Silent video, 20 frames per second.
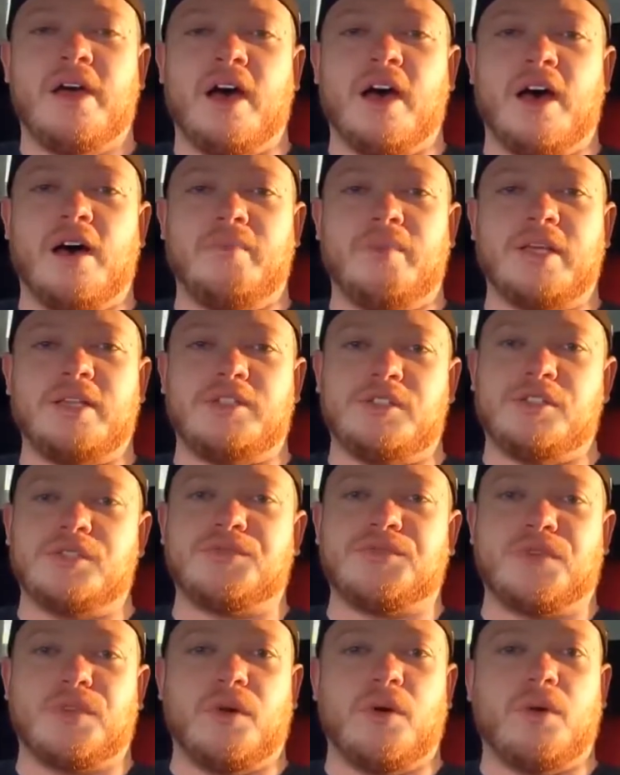that's
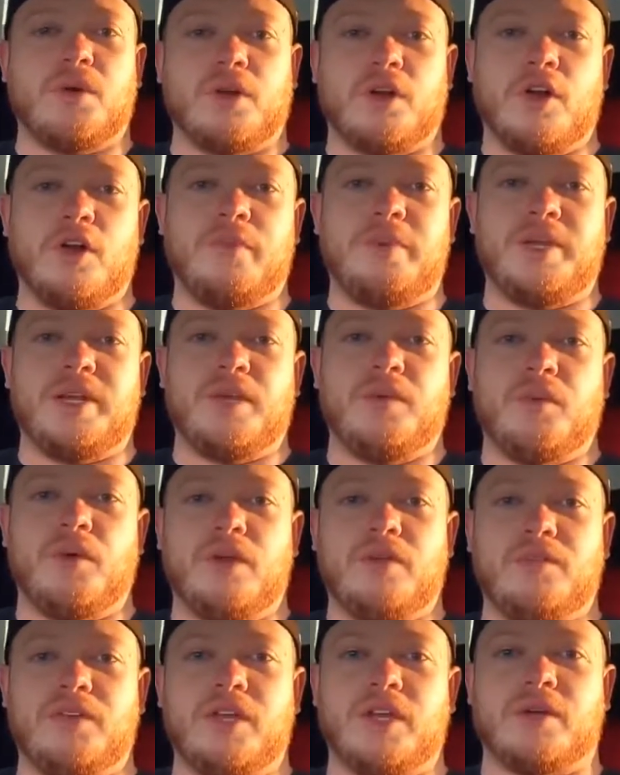used for the older
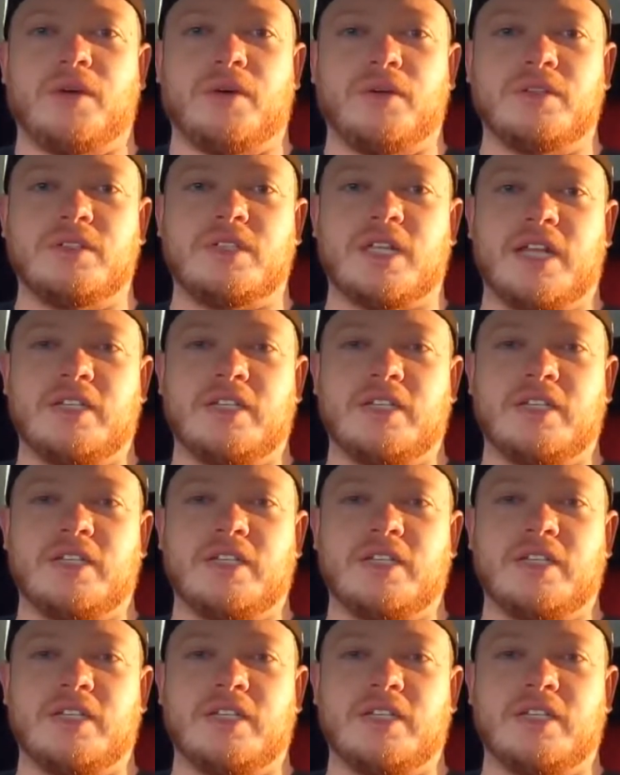OBD1 vehicles.